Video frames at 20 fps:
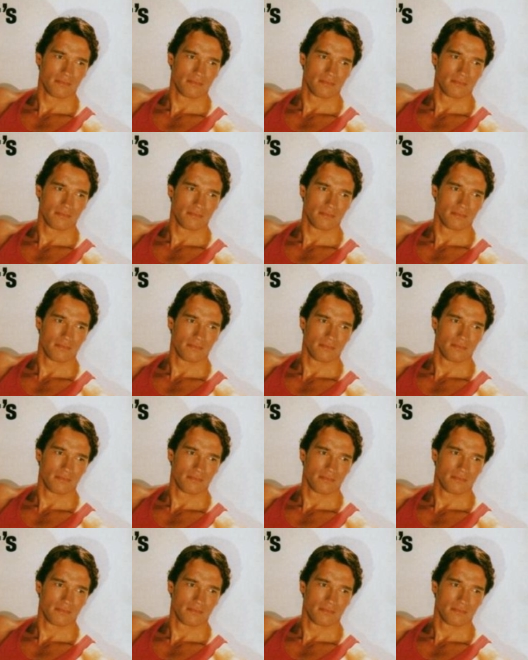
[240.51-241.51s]

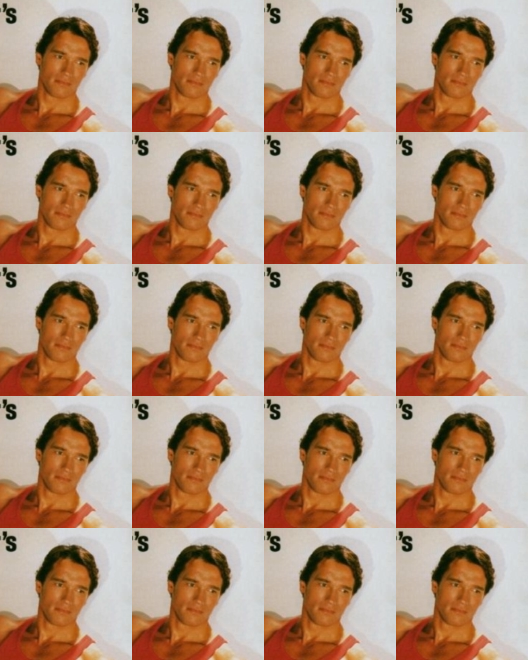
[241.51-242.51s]

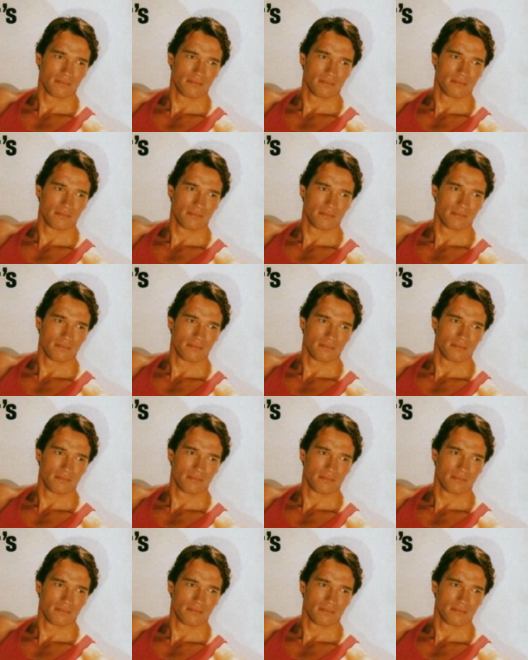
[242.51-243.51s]

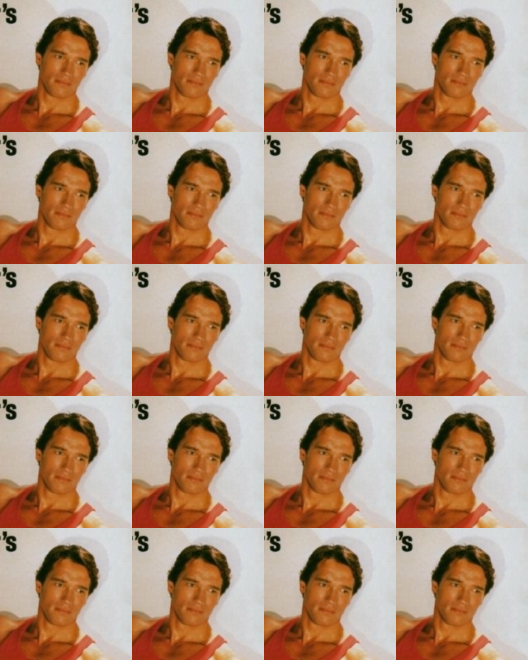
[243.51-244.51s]
This is a still picture; no speech is visible.